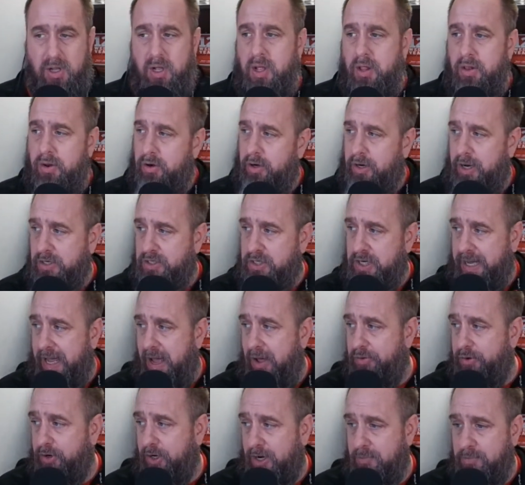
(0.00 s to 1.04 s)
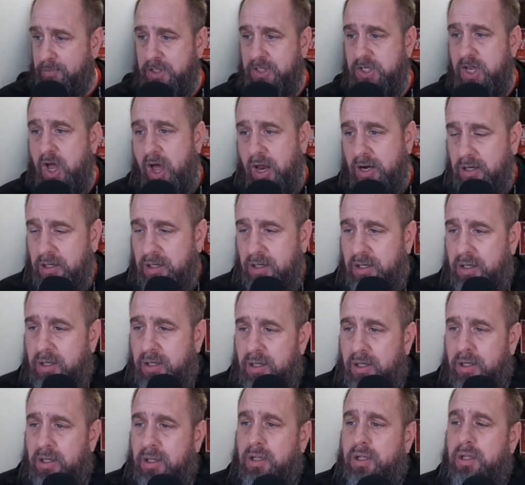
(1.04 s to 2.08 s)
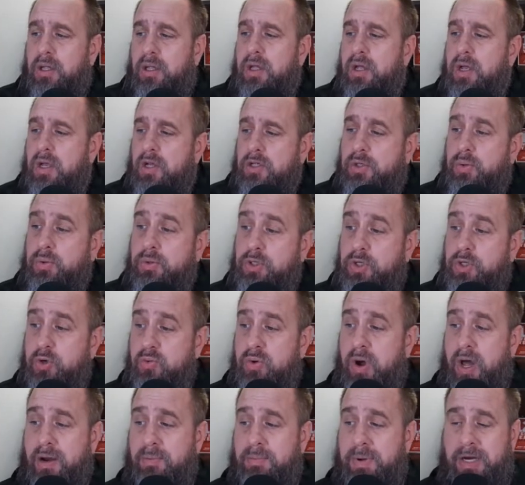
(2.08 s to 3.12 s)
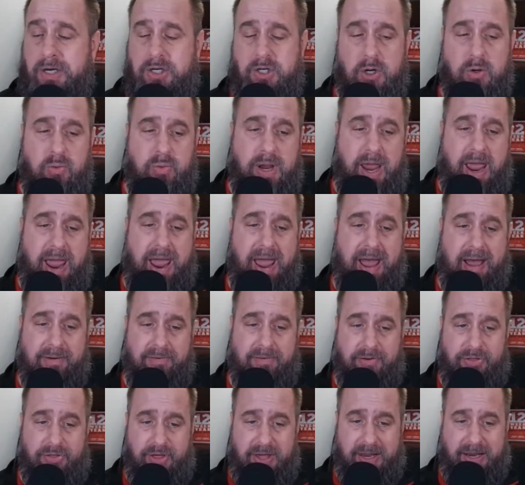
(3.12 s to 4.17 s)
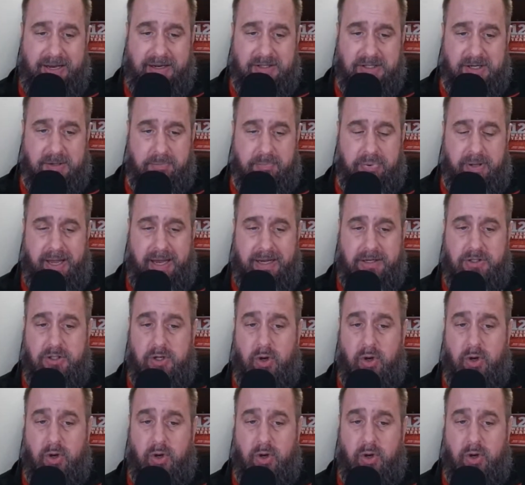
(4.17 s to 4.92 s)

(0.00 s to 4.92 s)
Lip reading: They're going to check out and they're going to be done. So we do want to make sure we have things in place.